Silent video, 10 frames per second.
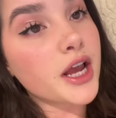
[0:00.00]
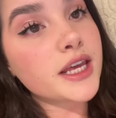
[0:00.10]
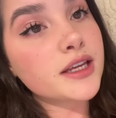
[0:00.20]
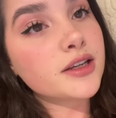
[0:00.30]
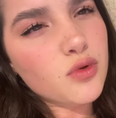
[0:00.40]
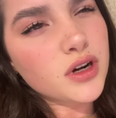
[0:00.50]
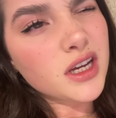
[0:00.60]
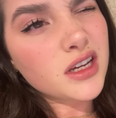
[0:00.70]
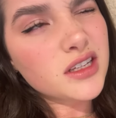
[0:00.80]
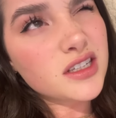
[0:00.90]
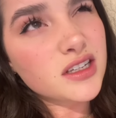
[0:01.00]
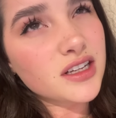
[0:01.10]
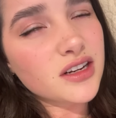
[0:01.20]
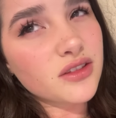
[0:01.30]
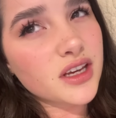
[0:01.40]
I eat. Morning is it?
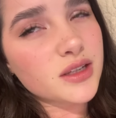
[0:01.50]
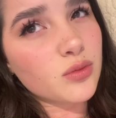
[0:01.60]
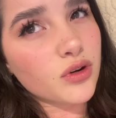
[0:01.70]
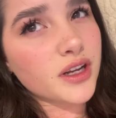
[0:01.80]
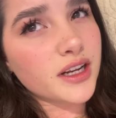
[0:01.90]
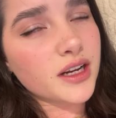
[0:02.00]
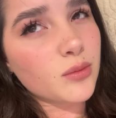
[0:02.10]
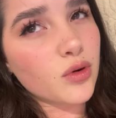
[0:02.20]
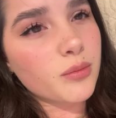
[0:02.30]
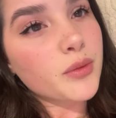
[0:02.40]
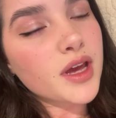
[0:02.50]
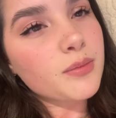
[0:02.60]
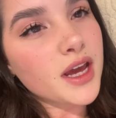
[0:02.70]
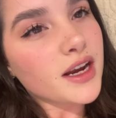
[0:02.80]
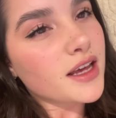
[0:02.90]
I don't think it's morning anymore, but we had
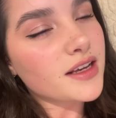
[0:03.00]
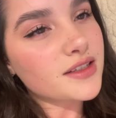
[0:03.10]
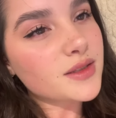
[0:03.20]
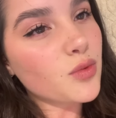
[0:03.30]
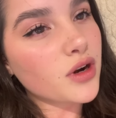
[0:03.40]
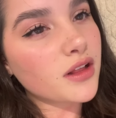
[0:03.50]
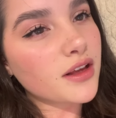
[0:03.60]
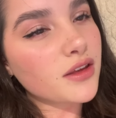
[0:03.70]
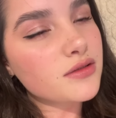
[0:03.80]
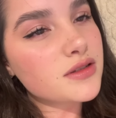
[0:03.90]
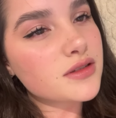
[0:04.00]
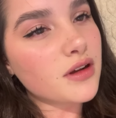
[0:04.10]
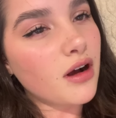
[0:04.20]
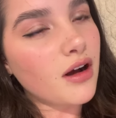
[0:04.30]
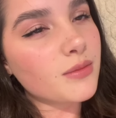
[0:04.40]
pancakes this morning like you
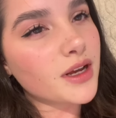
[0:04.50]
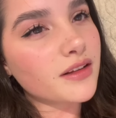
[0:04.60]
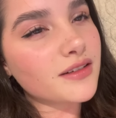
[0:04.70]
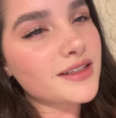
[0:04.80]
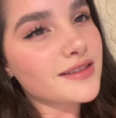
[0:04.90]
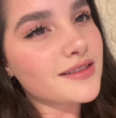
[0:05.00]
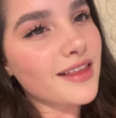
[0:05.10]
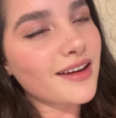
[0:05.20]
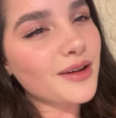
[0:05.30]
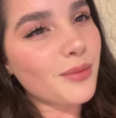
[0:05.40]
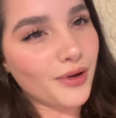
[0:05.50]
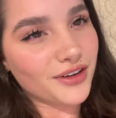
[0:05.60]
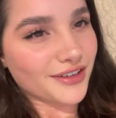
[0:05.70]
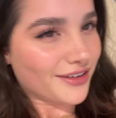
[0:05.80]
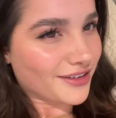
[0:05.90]
saw in my little aesthetic
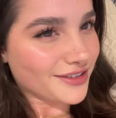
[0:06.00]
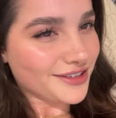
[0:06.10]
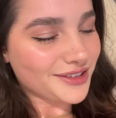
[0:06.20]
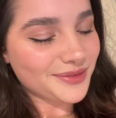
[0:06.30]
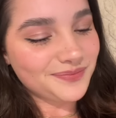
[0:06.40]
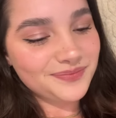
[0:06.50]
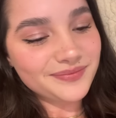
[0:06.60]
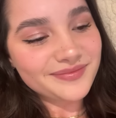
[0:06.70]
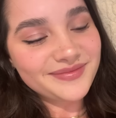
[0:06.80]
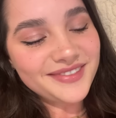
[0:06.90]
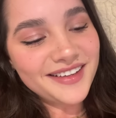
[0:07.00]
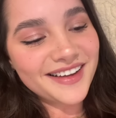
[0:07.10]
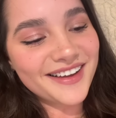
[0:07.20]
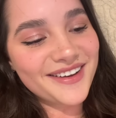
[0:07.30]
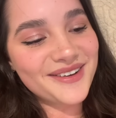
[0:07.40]
montage.
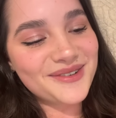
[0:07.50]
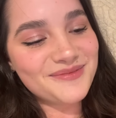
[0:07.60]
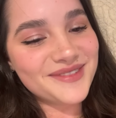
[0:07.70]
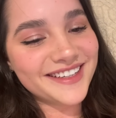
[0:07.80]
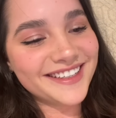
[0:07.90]
Um,